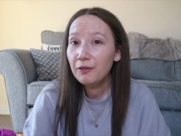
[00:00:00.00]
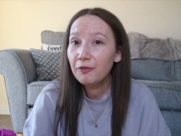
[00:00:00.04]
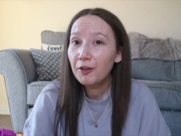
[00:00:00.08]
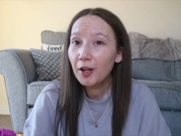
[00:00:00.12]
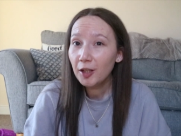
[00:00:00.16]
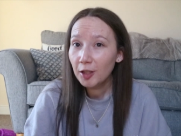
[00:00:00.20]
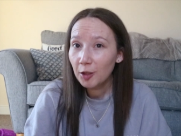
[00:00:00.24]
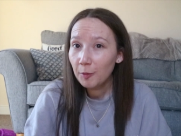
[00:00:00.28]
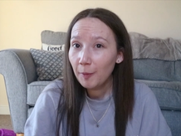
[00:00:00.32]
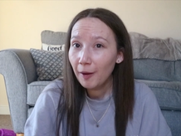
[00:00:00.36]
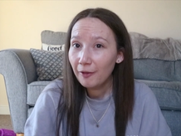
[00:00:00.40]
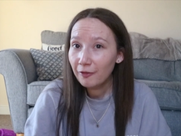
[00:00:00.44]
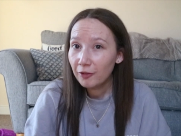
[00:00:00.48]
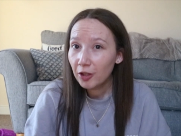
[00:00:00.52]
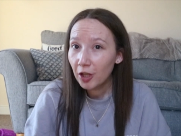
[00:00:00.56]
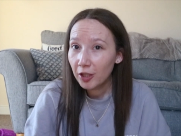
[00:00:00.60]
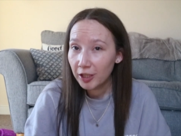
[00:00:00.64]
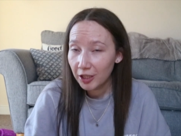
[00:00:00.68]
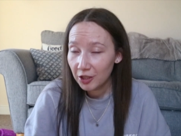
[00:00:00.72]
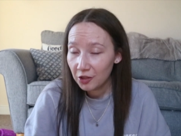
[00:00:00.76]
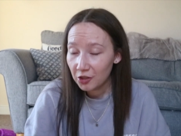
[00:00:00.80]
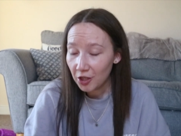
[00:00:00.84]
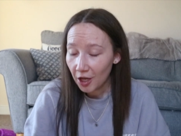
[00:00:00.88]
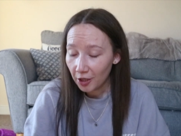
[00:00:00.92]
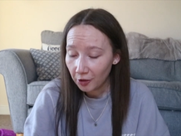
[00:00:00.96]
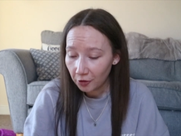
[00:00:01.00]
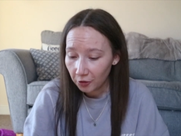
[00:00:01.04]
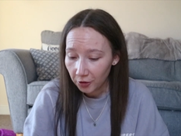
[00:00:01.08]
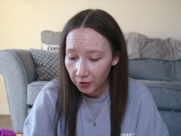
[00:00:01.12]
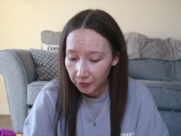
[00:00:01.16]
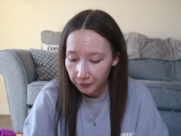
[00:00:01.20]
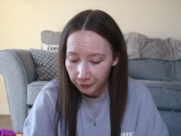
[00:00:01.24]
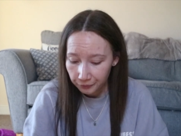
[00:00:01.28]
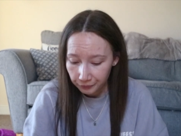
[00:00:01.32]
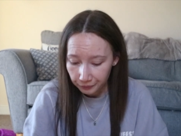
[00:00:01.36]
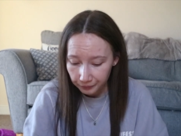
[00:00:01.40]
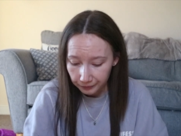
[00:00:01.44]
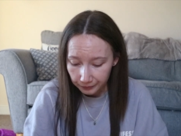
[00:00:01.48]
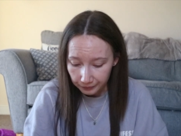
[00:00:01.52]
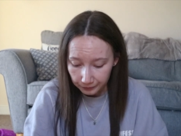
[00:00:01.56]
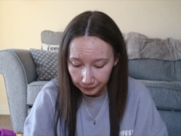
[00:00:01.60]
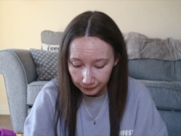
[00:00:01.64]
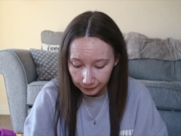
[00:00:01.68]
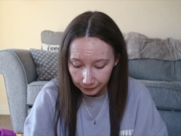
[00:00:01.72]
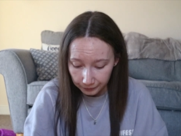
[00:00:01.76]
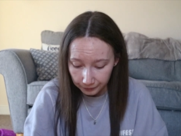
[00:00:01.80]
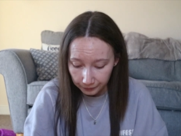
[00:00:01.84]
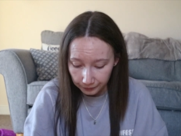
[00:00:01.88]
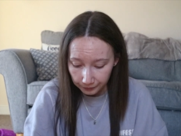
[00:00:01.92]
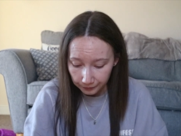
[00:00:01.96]
you follow my vlogging channel,
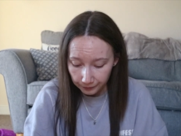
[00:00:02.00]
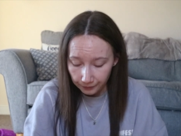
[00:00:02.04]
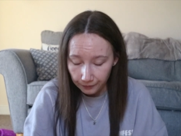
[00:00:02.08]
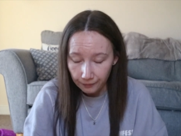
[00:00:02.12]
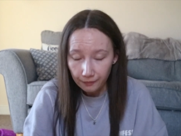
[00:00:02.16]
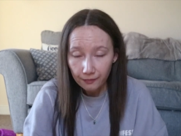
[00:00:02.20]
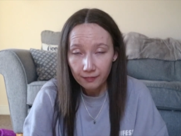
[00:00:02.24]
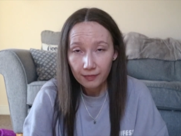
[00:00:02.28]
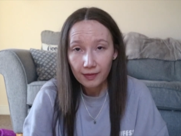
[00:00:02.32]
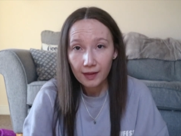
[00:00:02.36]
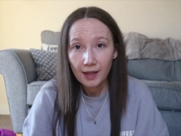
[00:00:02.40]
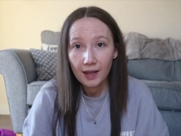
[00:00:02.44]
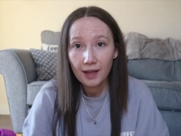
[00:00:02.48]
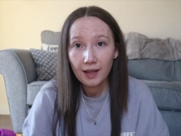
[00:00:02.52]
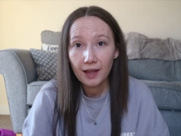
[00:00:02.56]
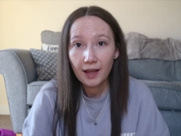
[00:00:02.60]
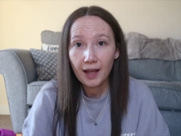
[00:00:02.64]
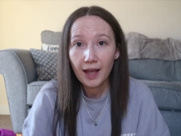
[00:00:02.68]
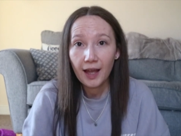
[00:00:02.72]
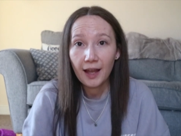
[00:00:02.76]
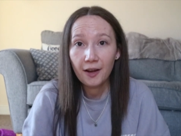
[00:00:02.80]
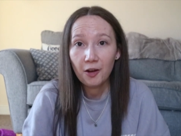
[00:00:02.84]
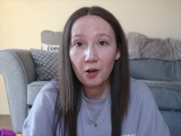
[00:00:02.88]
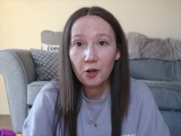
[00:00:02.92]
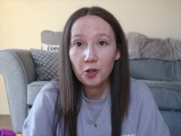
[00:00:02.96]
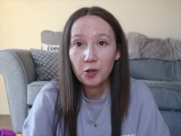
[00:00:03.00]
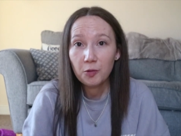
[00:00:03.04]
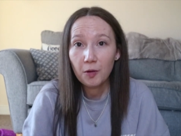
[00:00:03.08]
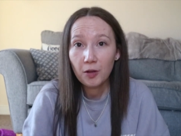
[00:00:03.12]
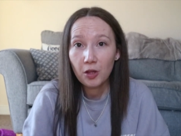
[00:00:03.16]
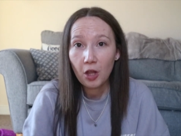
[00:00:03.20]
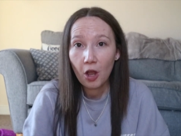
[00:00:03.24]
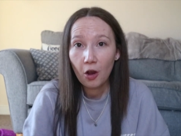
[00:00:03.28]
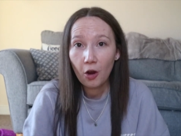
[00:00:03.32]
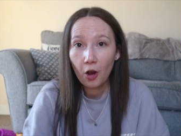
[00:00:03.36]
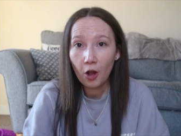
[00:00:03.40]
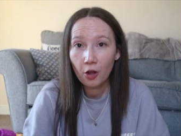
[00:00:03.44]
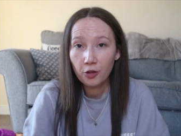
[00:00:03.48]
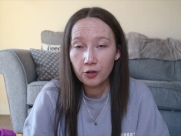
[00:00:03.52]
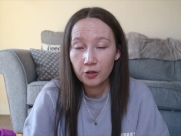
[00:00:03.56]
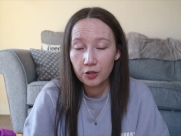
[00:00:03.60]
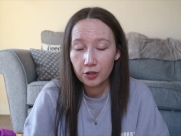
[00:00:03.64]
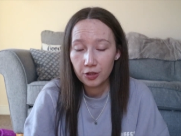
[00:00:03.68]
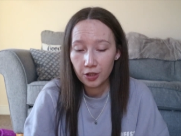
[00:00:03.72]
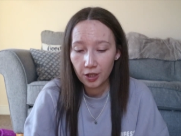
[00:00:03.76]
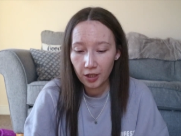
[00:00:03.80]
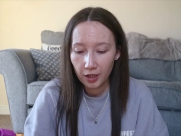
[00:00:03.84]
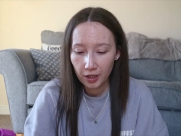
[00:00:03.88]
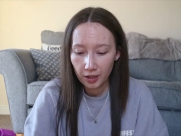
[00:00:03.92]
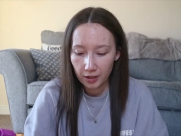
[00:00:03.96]
I go to a lot of
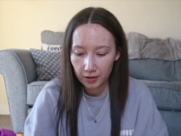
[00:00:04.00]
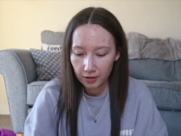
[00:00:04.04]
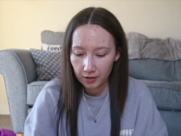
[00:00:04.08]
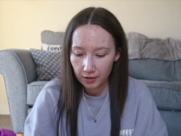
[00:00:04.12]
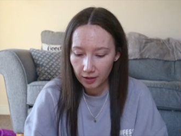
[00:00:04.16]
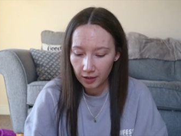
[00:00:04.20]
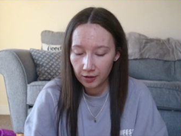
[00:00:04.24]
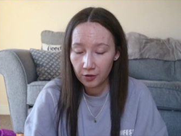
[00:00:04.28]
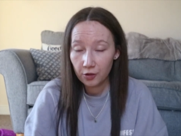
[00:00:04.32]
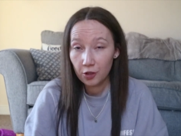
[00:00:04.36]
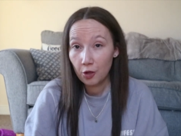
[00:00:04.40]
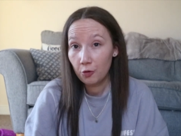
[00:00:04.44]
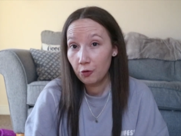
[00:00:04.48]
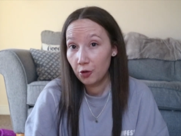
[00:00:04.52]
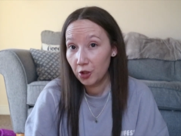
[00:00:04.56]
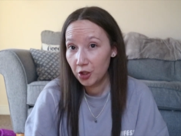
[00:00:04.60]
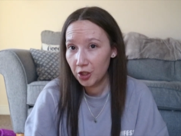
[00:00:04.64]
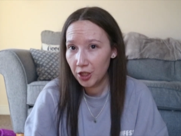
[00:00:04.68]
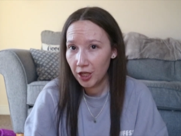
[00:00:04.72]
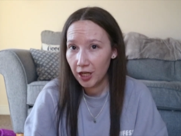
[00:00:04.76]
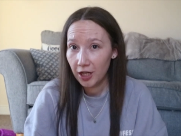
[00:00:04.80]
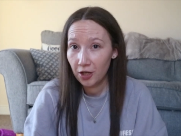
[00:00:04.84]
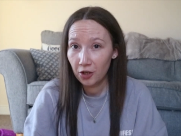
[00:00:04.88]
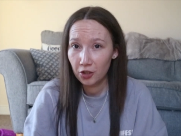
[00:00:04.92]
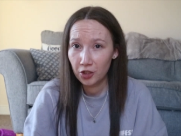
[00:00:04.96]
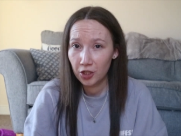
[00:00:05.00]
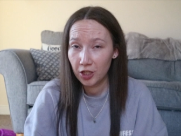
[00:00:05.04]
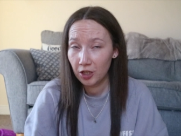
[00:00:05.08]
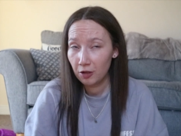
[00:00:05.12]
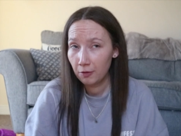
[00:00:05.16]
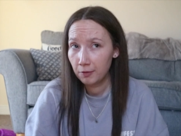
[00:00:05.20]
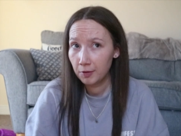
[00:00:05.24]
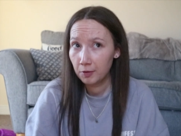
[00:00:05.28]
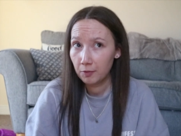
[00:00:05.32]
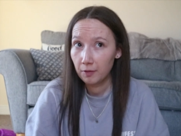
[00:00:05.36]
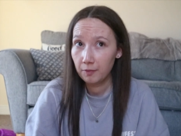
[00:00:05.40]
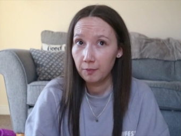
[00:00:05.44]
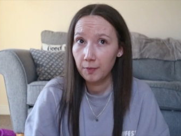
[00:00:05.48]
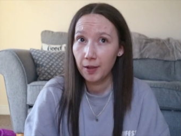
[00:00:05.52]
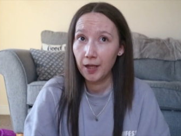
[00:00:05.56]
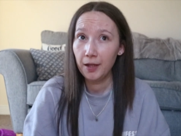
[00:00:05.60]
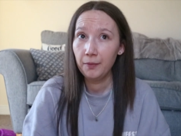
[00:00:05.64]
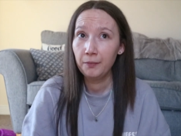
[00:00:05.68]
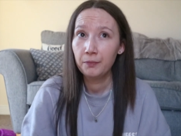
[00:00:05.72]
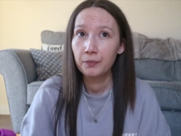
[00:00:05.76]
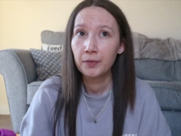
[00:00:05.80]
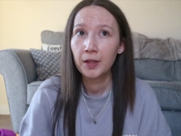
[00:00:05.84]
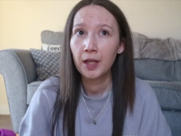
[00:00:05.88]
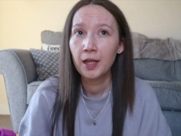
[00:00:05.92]
concerts, and so does she because she comes with me.